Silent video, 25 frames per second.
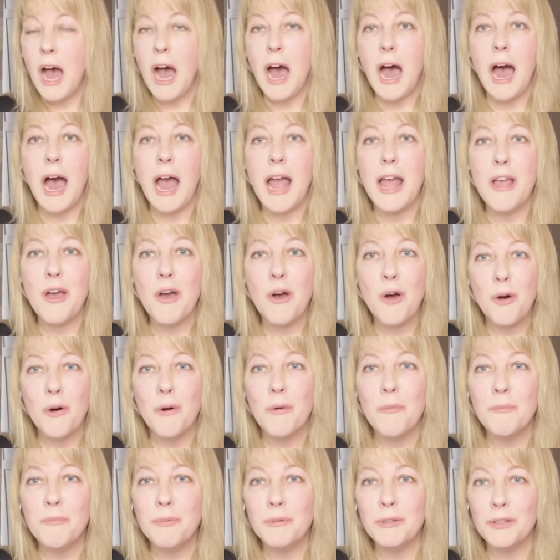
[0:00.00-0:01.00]
I
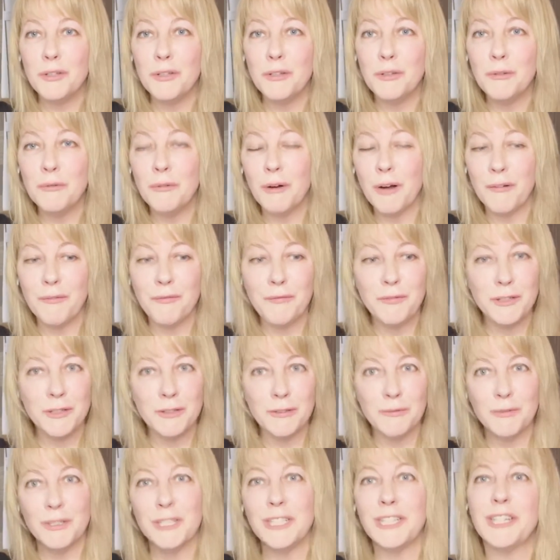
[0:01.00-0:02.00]
hope you are
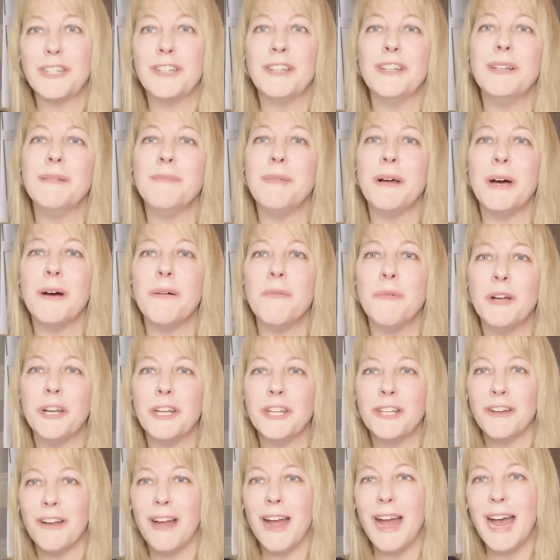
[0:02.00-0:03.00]
feeling really good about where
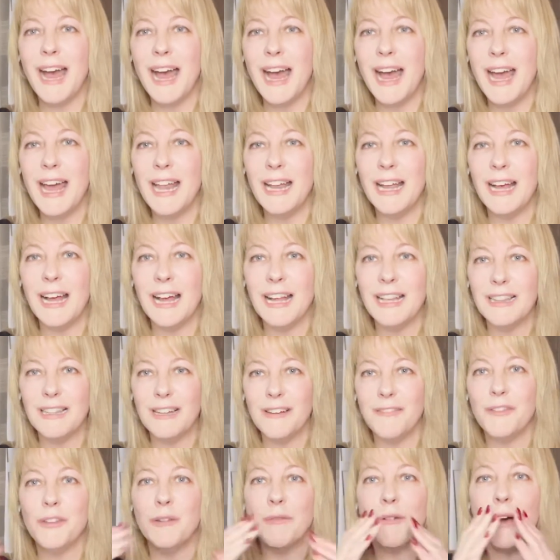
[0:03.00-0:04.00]
you're at. I love you